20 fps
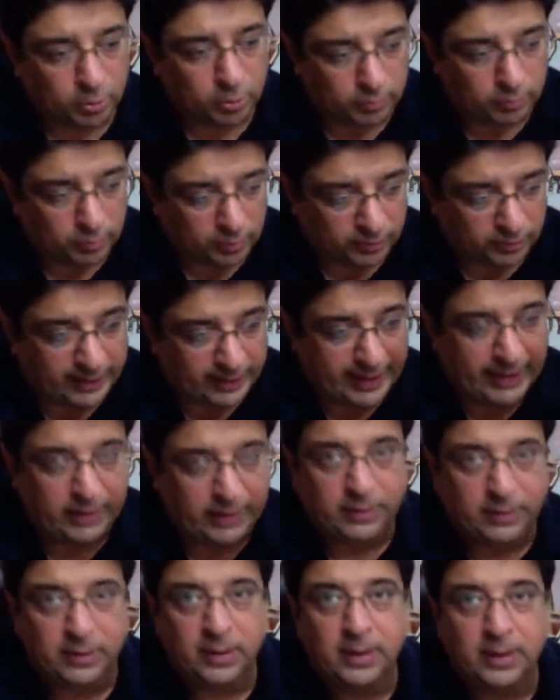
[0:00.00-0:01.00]

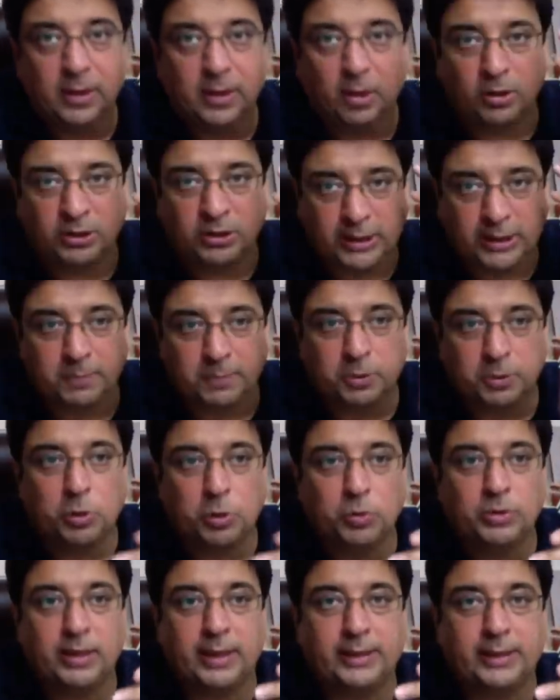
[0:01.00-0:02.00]
read or skim through
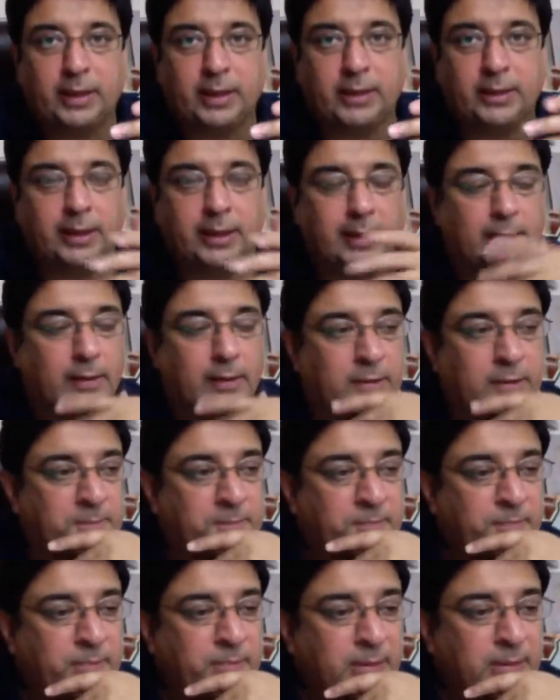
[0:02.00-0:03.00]
that article,
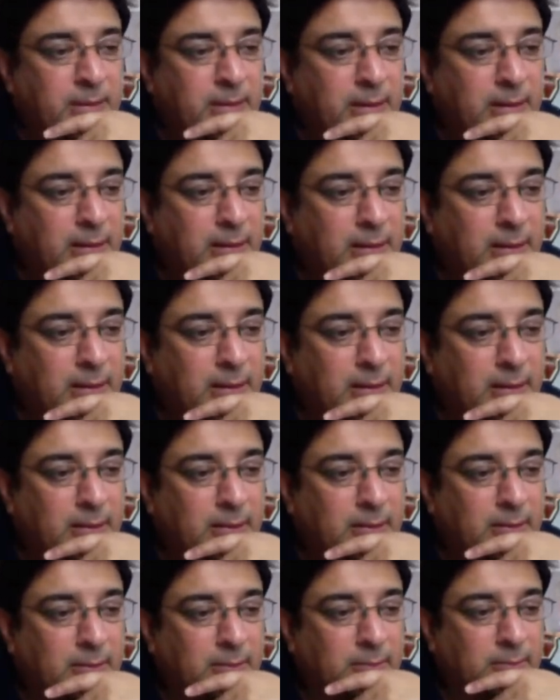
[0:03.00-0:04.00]

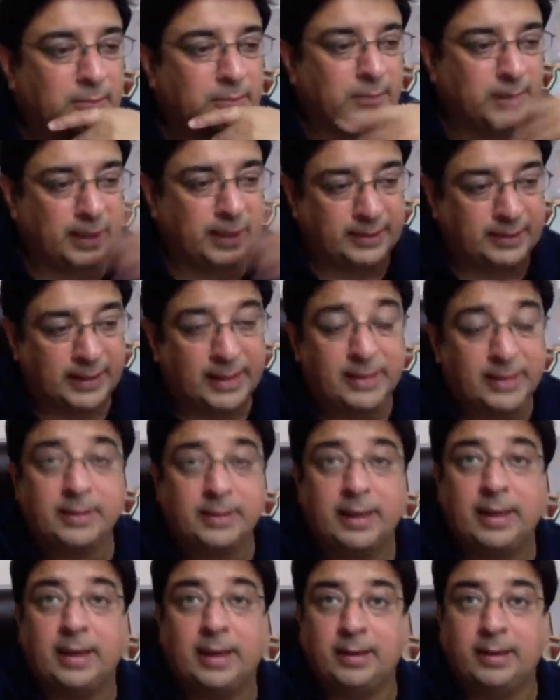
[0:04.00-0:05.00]
and then
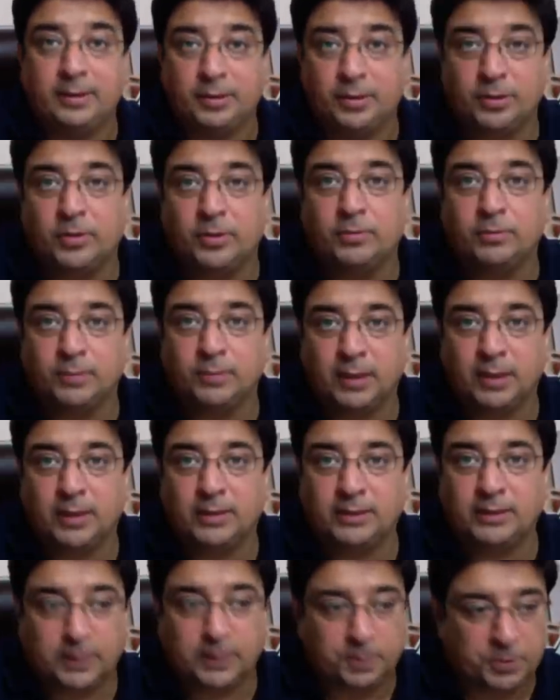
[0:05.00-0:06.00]
they
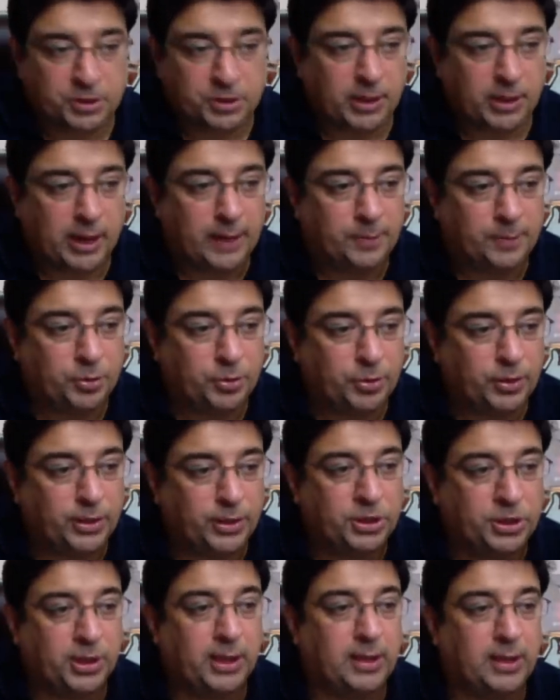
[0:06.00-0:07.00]
subscribe to your
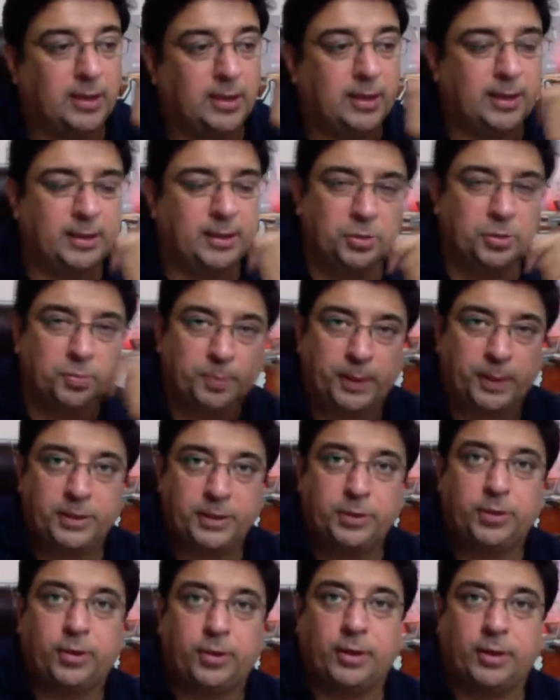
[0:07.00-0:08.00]
channel and you build
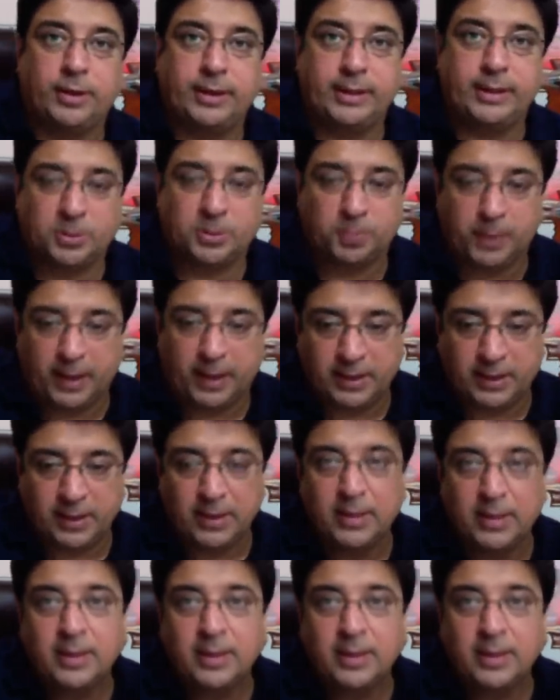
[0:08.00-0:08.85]
your audience base.